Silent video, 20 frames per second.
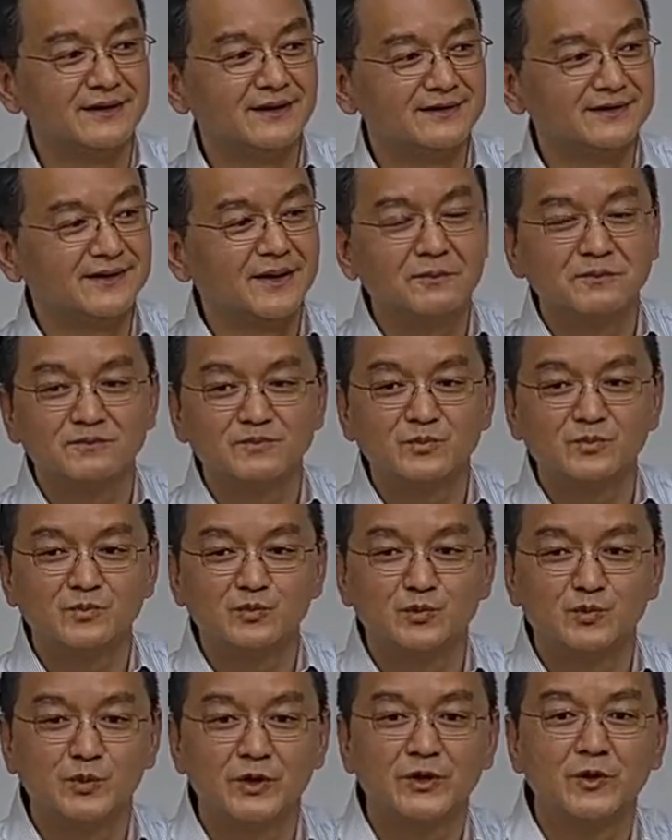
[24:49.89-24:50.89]
some
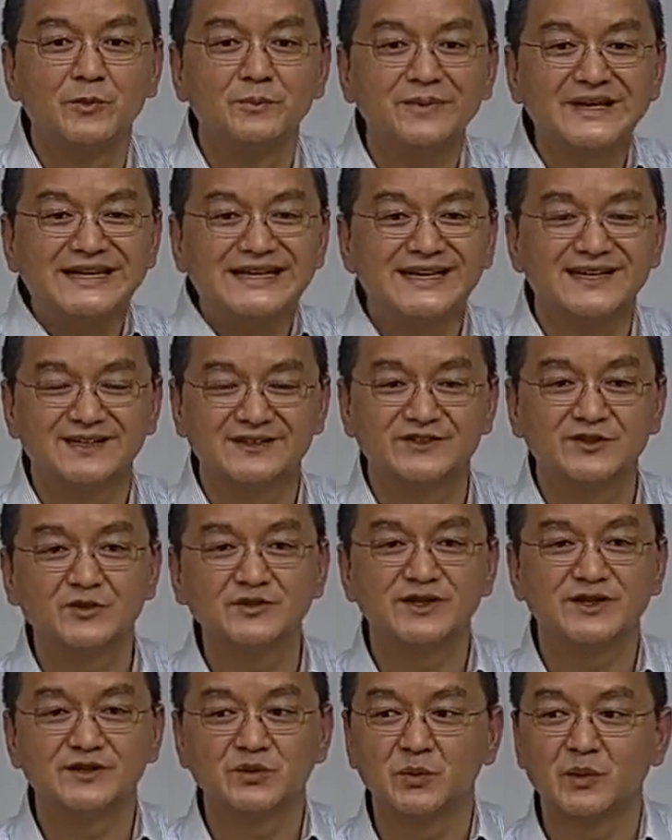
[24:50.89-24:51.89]
real meaning
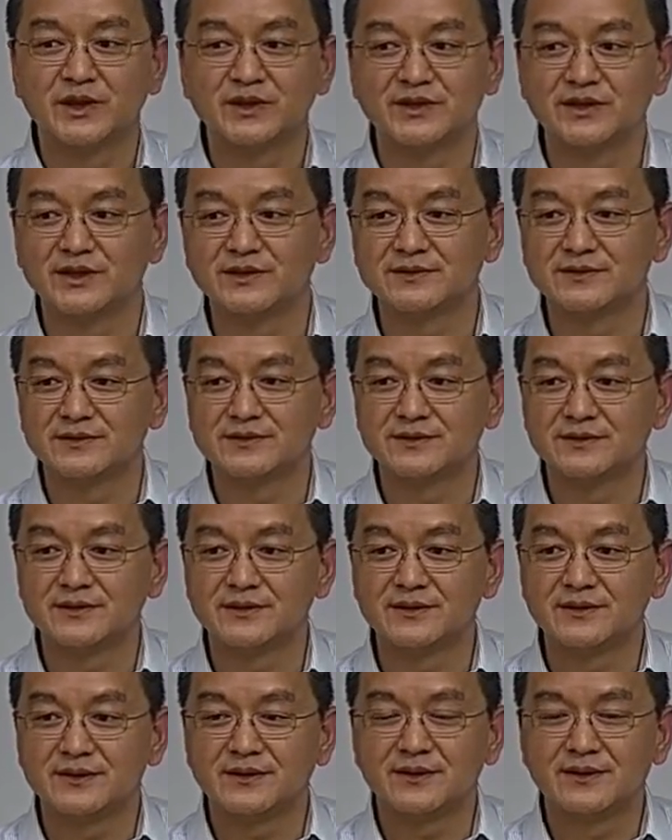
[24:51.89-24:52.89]
associated with it,
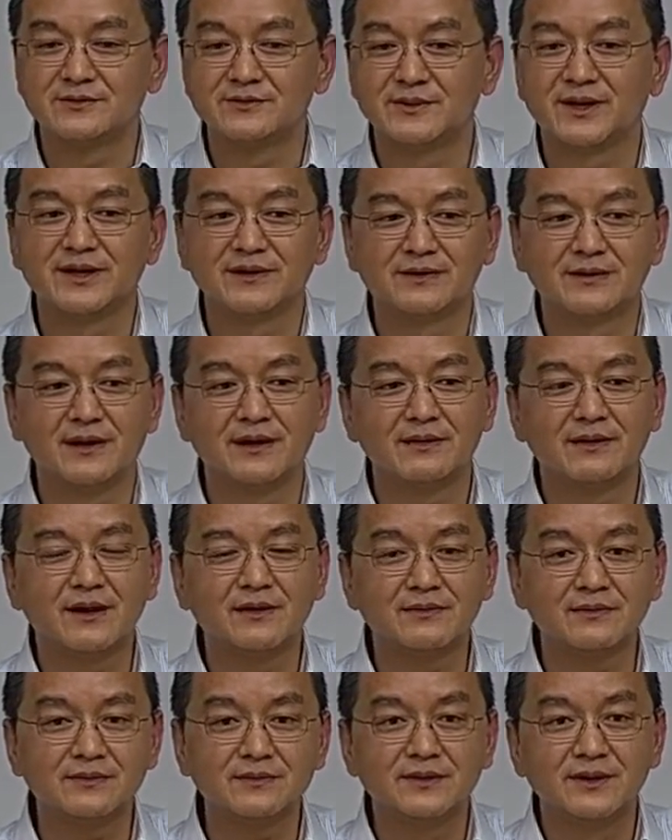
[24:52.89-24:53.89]
right? Our,
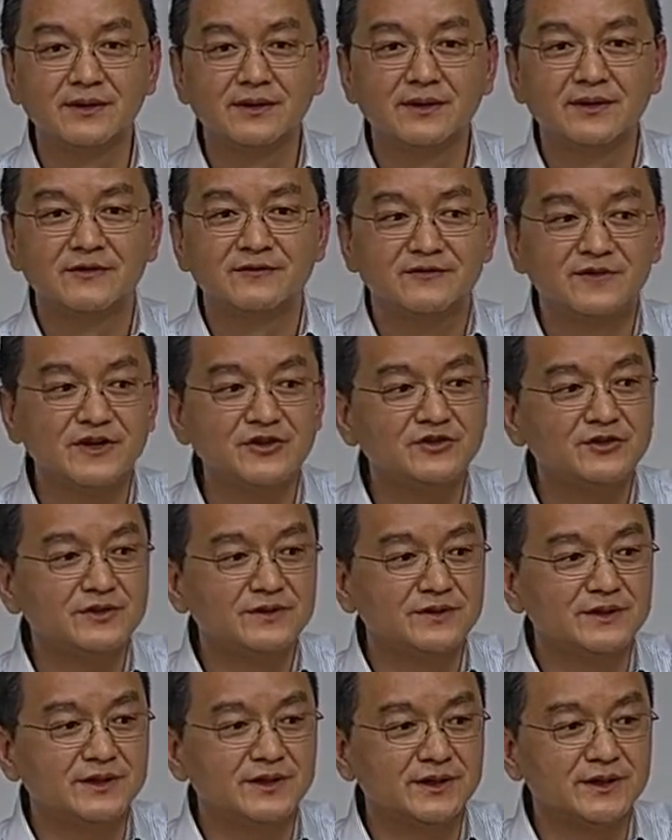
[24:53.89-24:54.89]
our
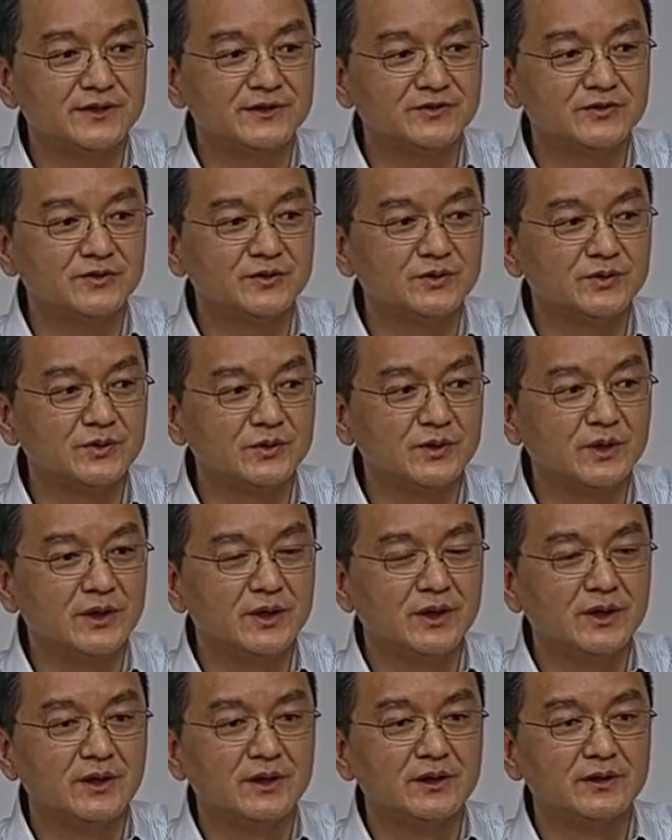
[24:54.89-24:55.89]
vision is to
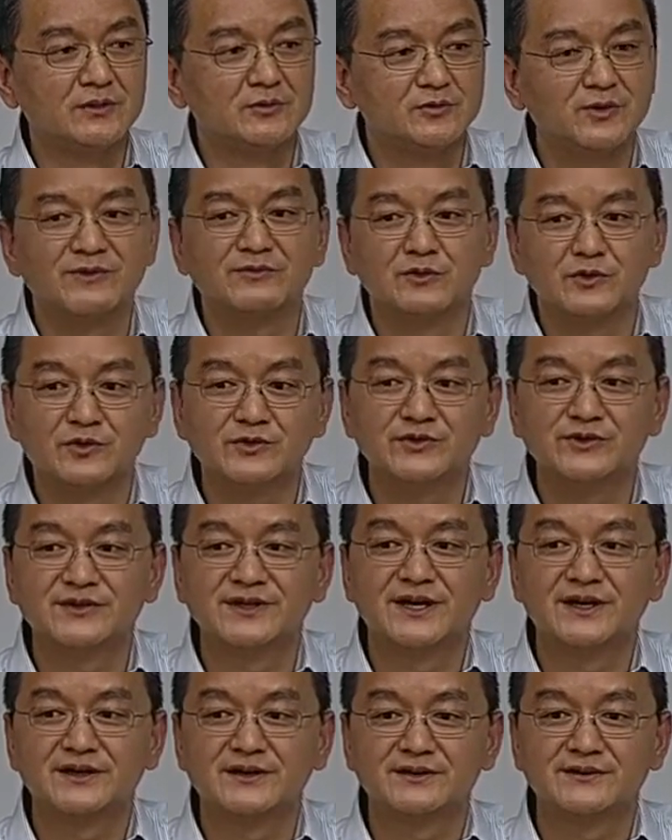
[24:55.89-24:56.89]

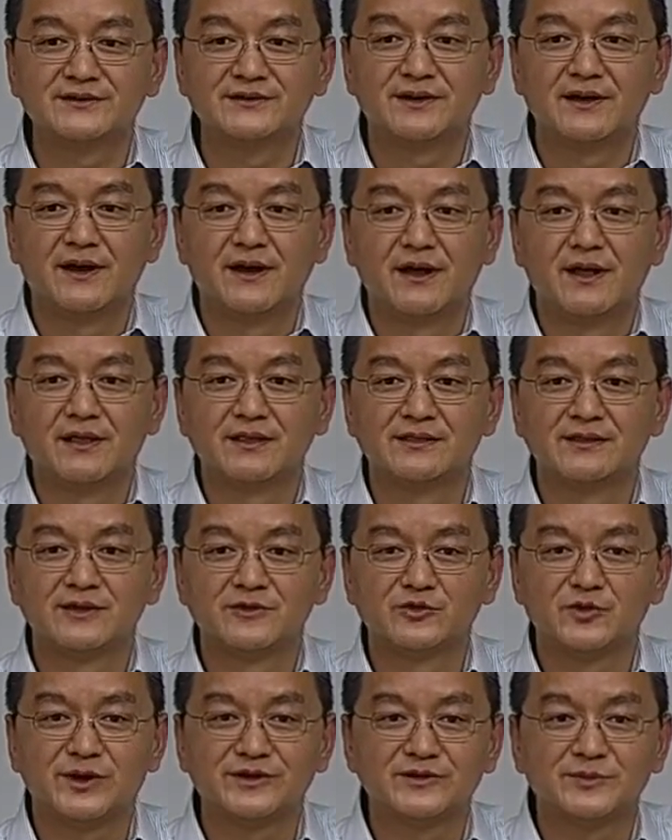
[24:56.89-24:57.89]
revolutionize
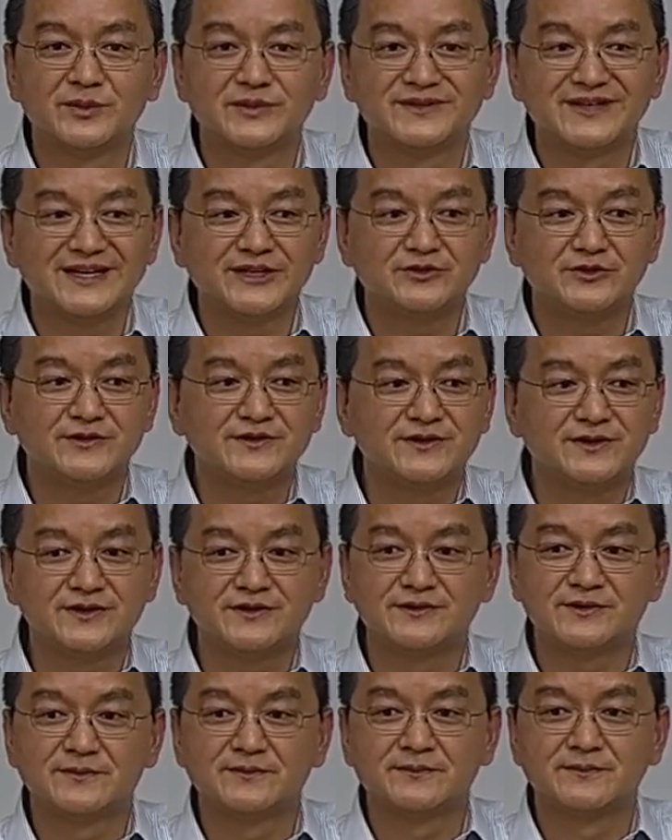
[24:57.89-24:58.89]
the transportation
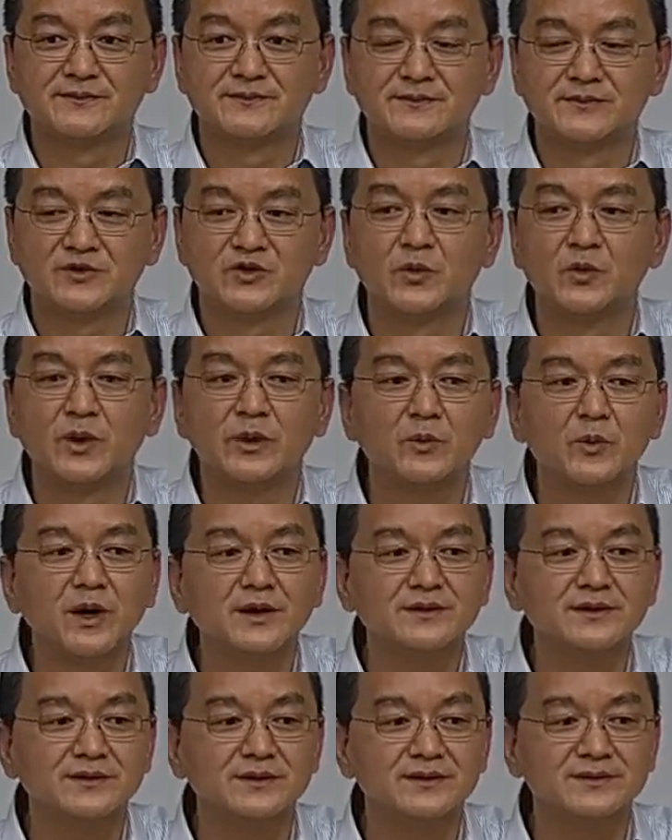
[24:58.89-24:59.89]
system. So we
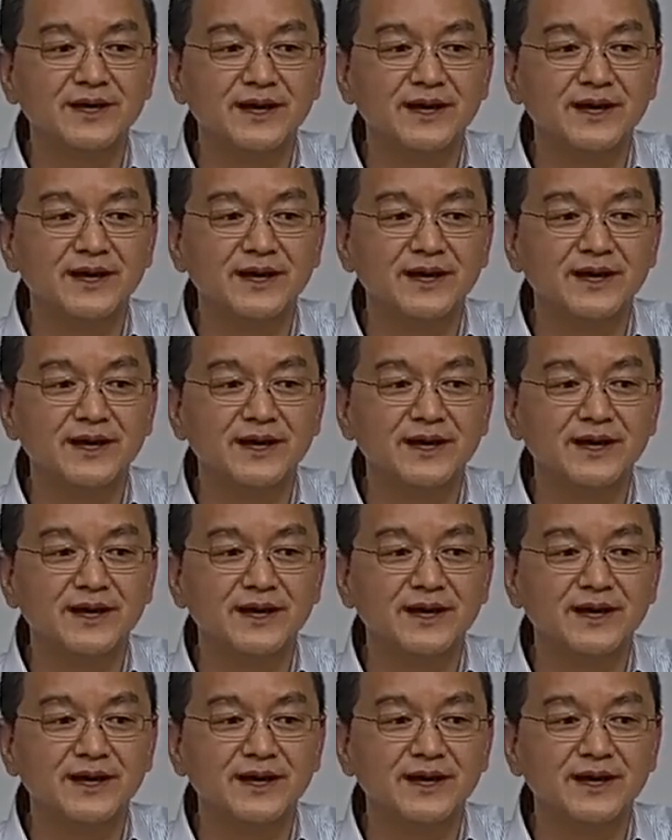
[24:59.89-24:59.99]
wanted a